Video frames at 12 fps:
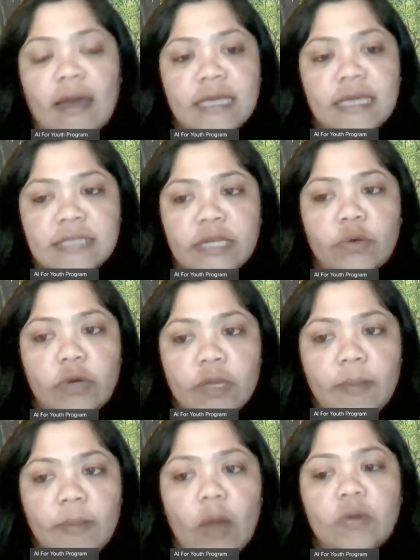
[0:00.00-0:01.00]
Yeah, as I
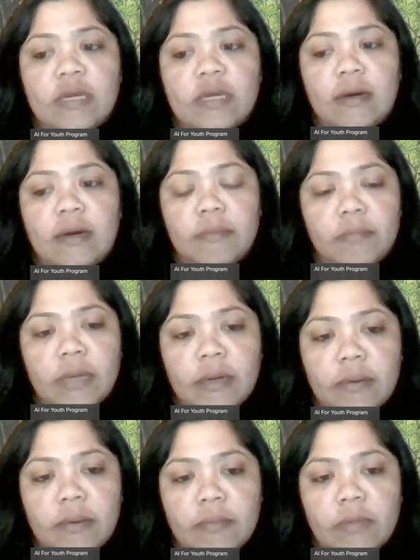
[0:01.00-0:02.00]
told you about
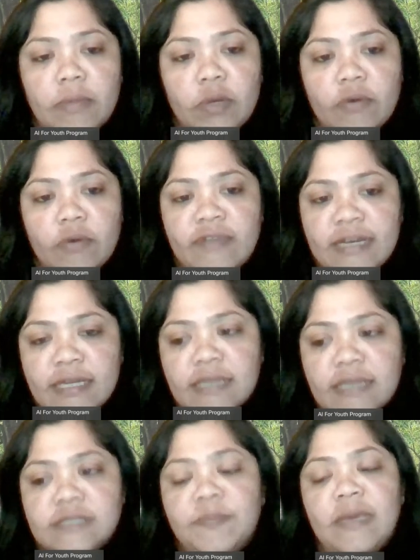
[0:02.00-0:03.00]

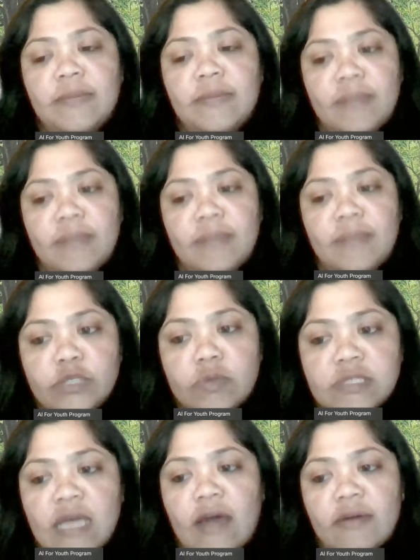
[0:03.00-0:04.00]
filters,
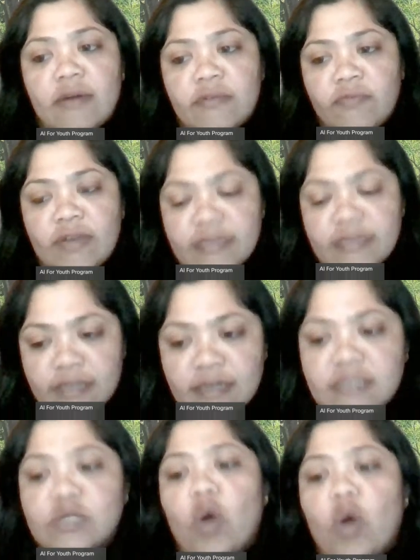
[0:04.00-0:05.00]
please use our
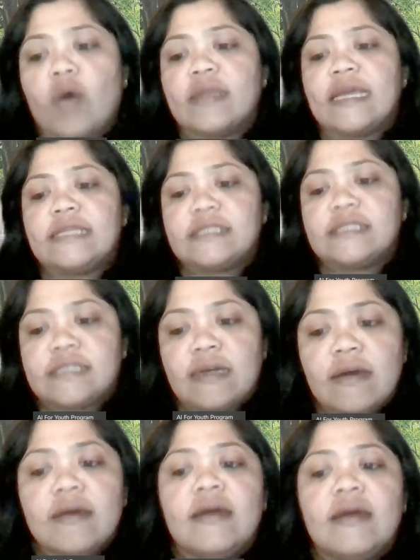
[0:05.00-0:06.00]
filters on
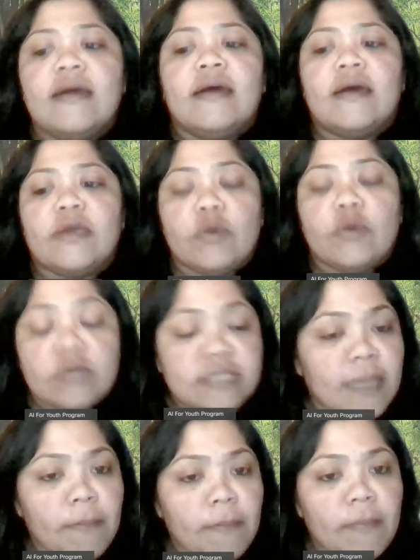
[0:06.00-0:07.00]
Insta.
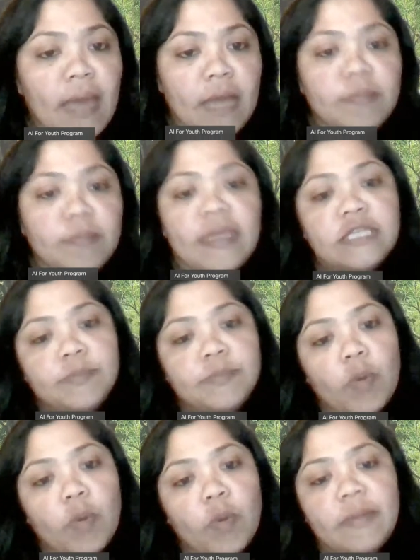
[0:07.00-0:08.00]
Use them and
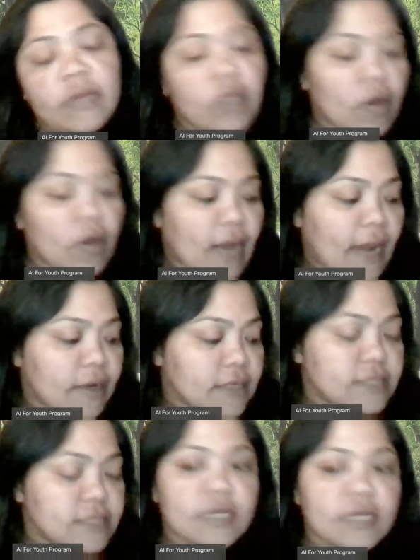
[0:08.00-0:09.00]
please post them in your
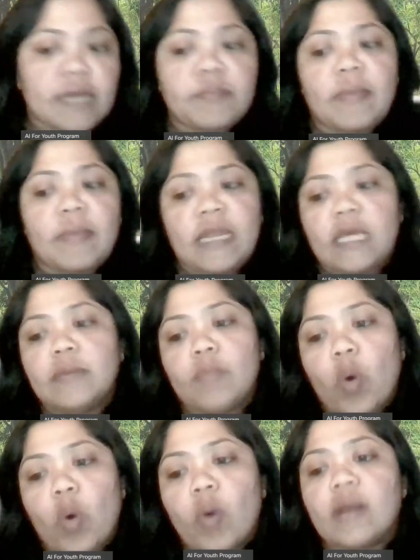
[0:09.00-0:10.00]
handle, so that
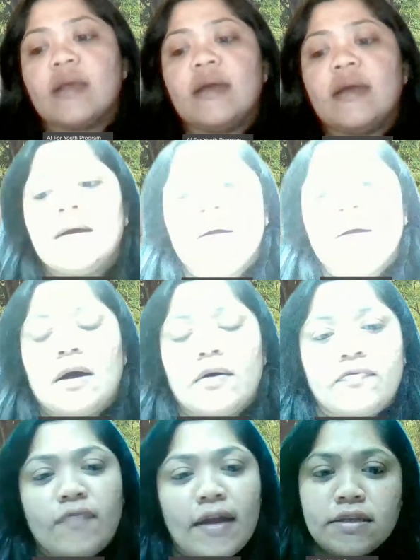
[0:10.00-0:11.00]
many more
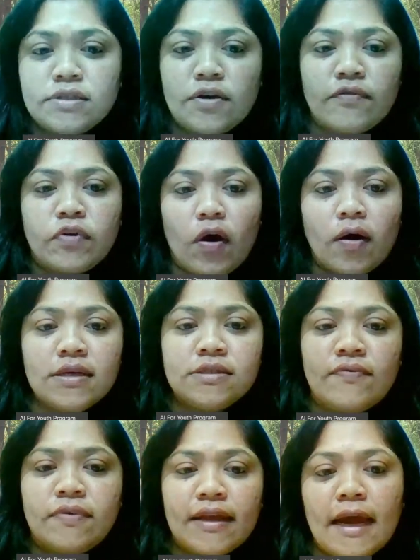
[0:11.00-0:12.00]
friends of
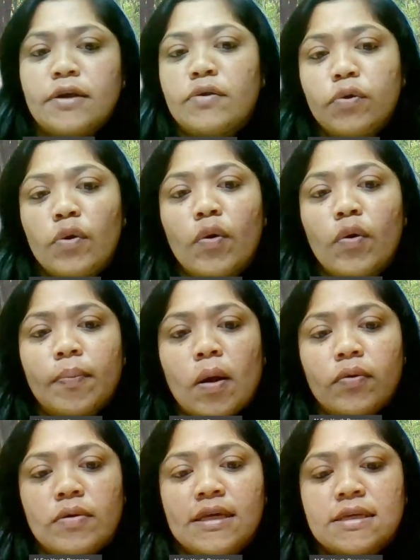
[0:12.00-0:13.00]
yours will get to know
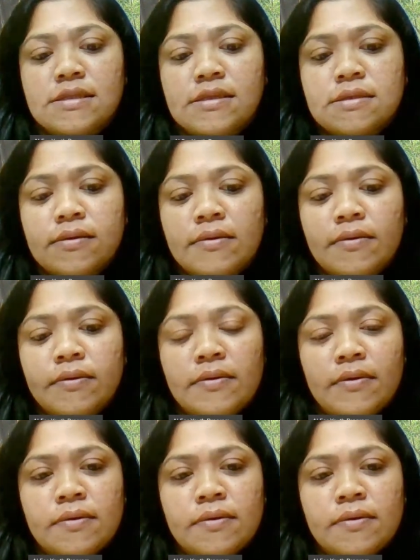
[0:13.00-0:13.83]
about this.